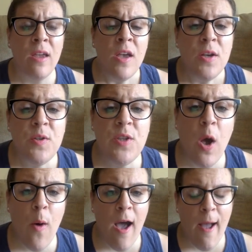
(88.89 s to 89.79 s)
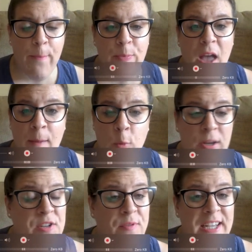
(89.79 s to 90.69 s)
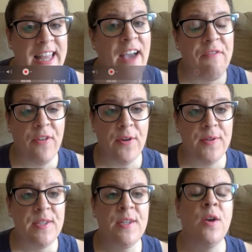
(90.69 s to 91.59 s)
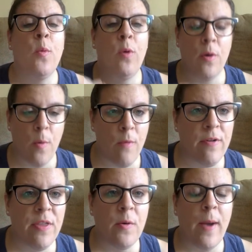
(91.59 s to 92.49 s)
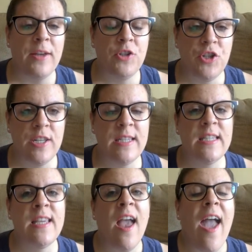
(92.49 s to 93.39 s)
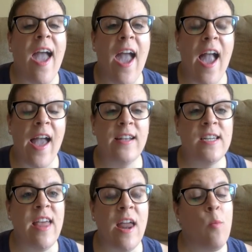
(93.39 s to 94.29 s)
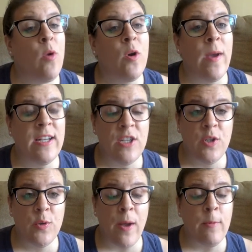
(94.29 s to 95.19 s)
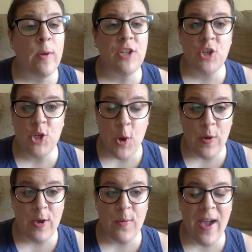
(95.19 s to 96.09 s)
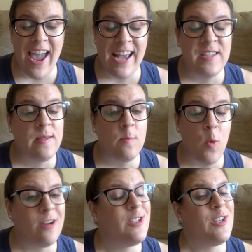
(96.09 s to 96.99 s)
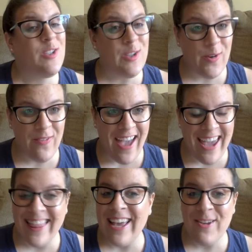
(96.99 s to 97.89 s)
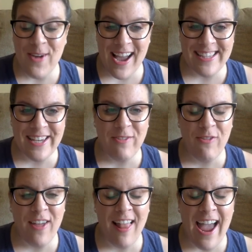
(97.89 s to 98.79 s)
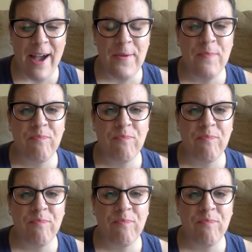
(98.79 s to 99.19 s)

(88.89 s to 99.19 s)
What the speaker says: So I'm going to read that first. We'll go over the questions, and then I'm going to show you a s'mores survey that you guys can fill out.